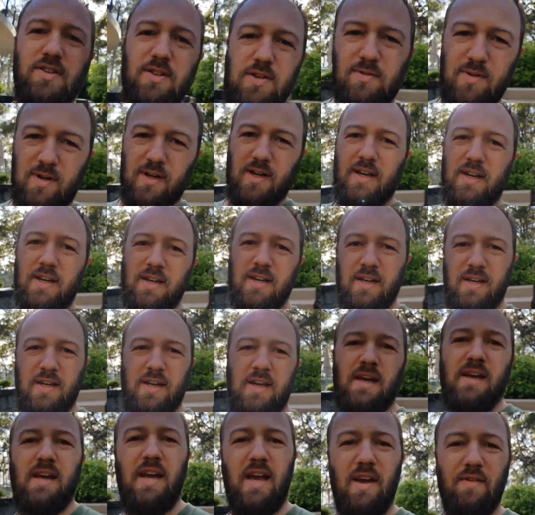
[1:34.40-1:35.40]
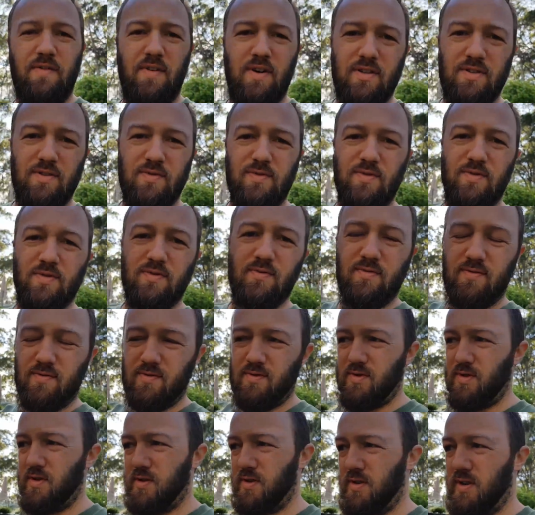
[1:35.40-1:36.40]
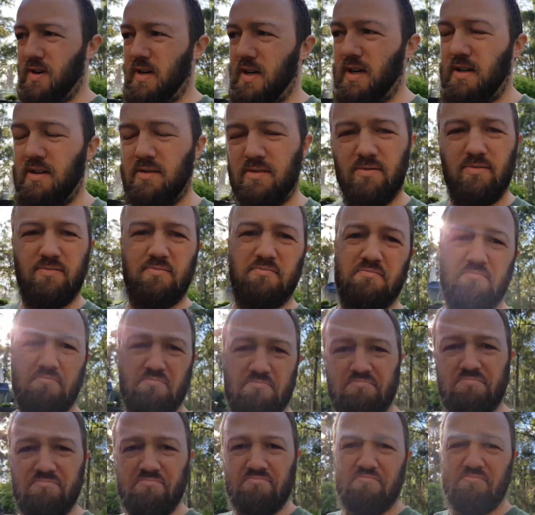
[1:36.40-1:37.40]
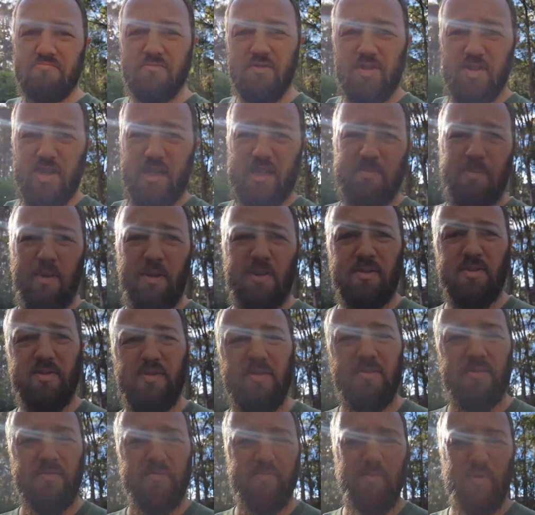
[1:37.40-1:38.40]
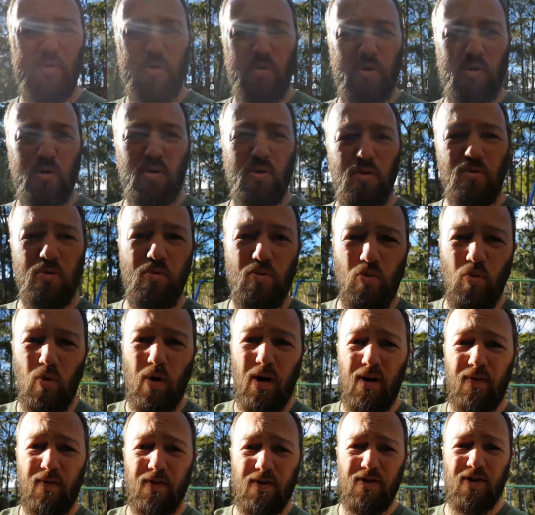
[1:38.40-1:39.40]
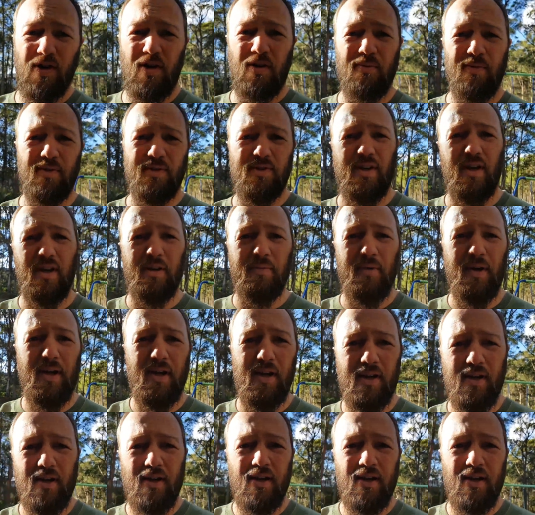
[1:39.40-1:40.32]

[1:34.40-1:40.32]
to have us for 6 months or whenever time it's going to be.